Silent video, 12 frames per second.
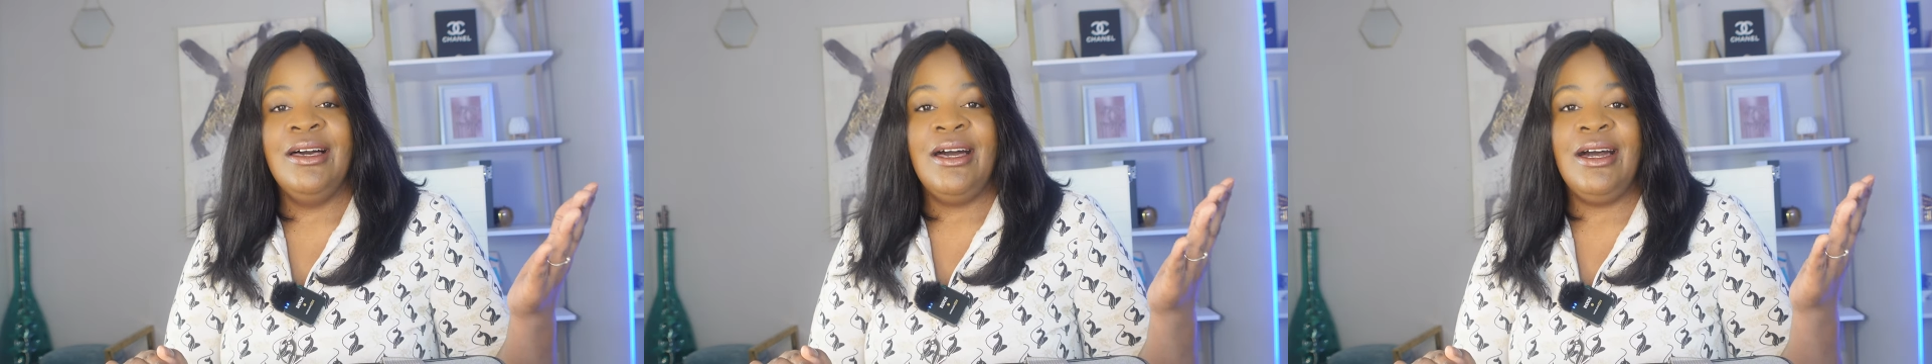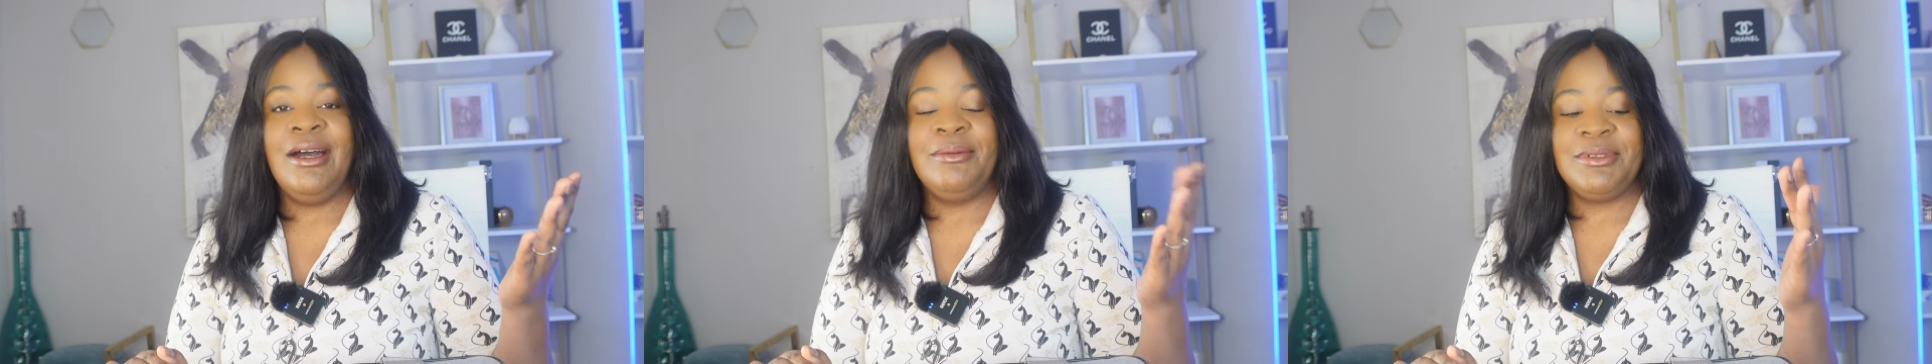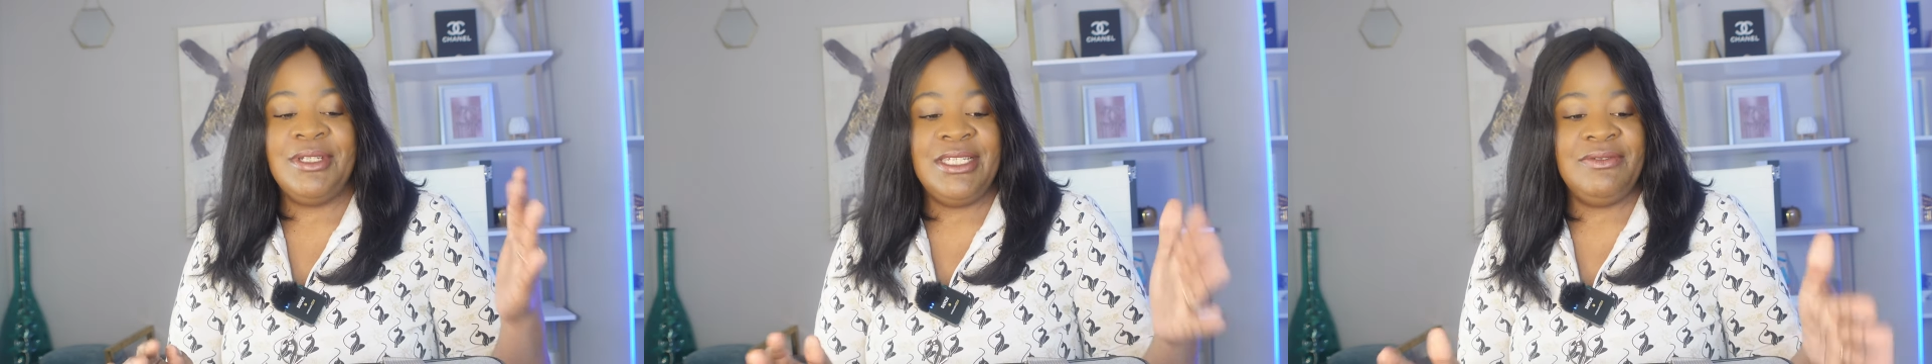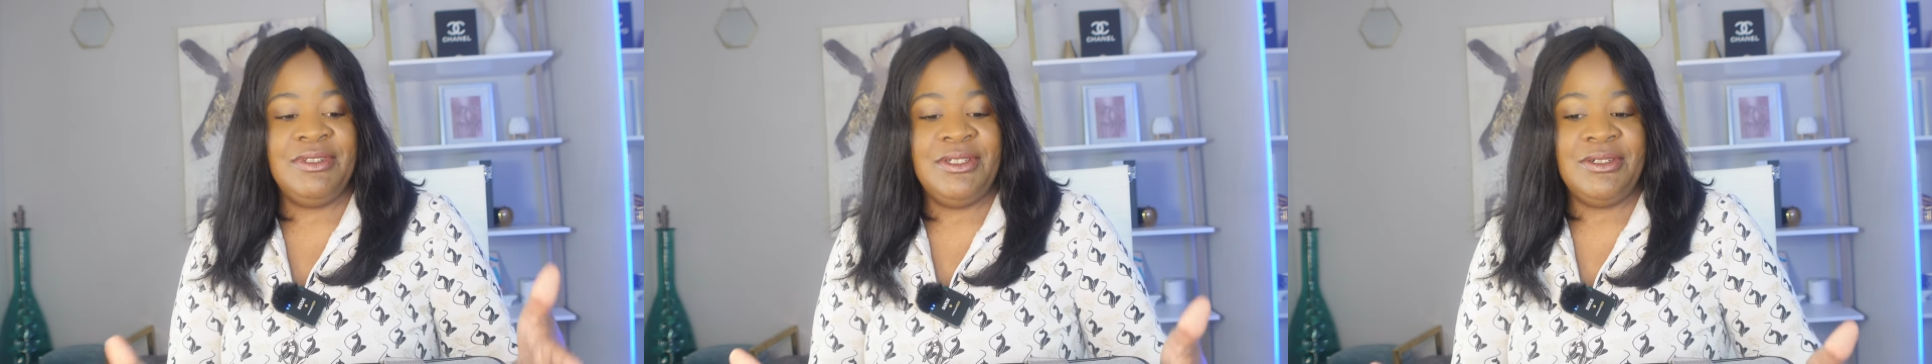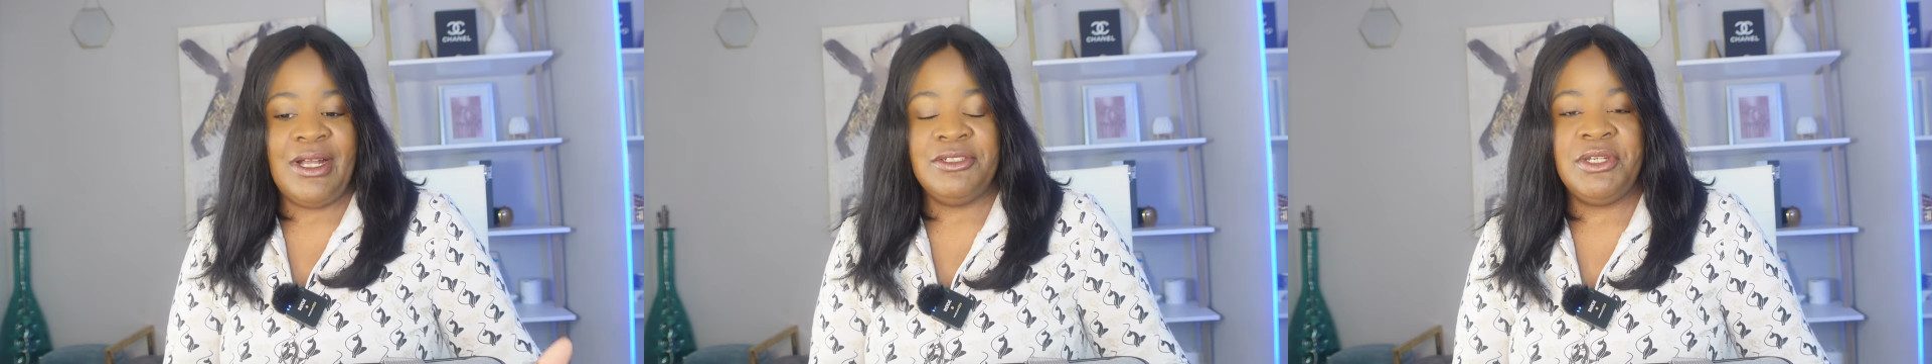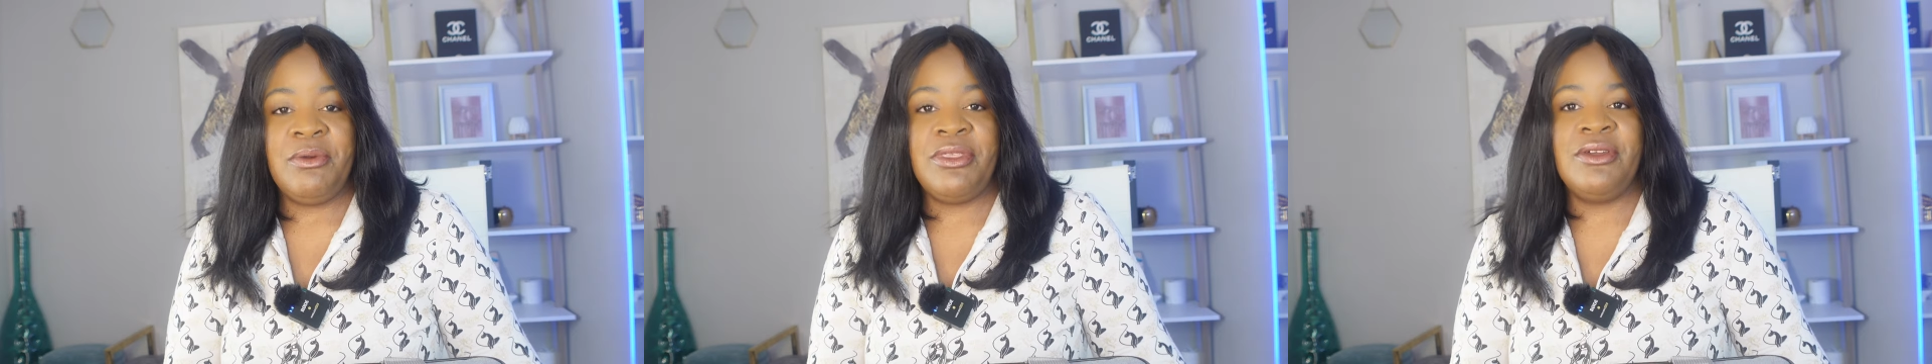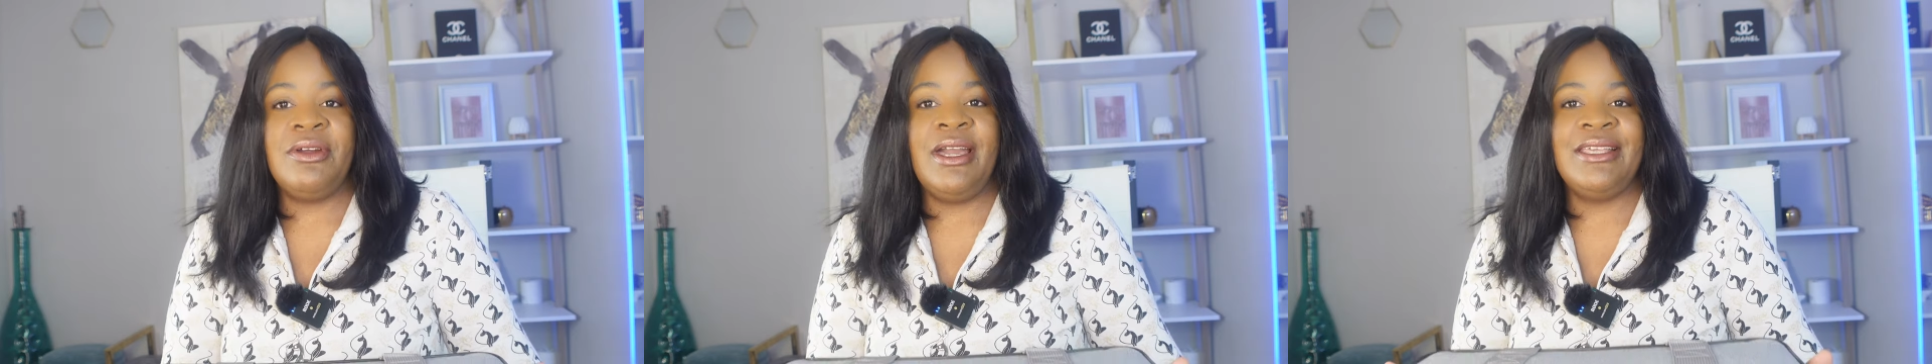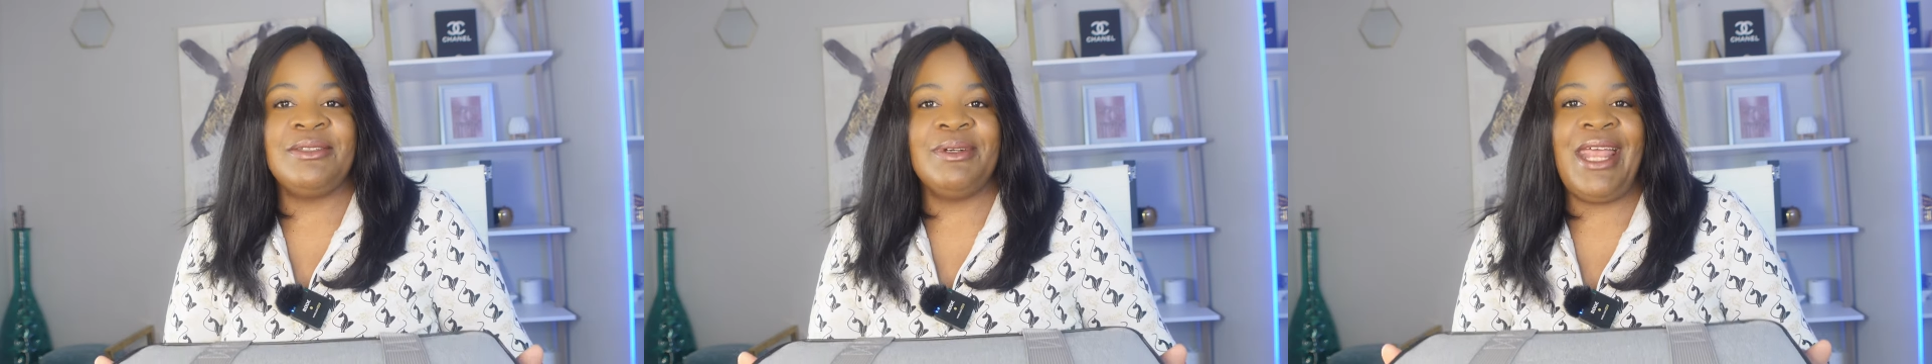um, today's video I'll share with you
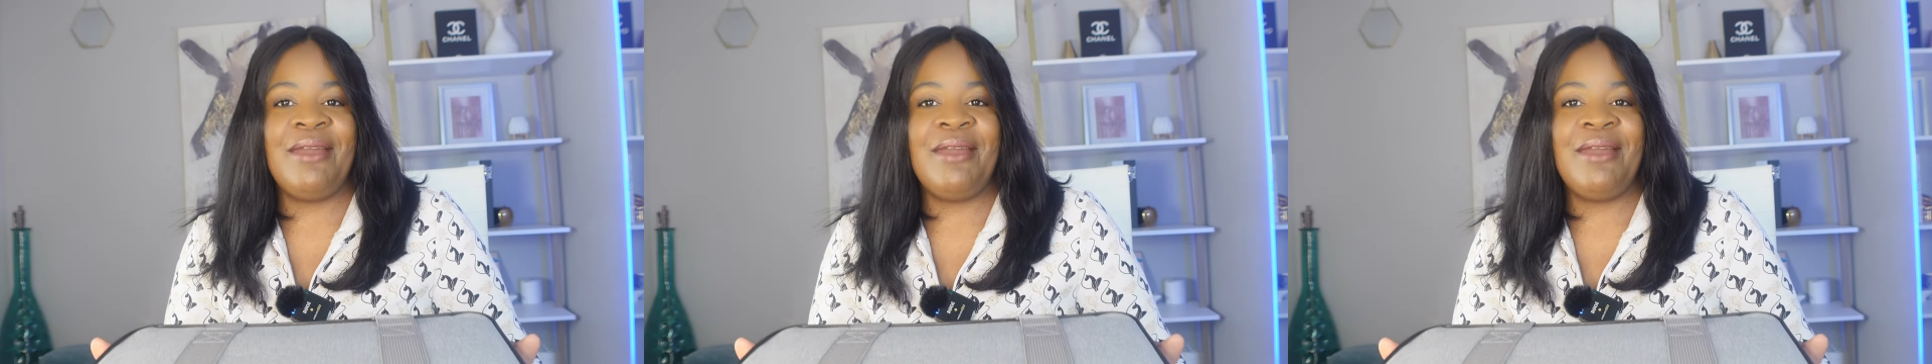guys what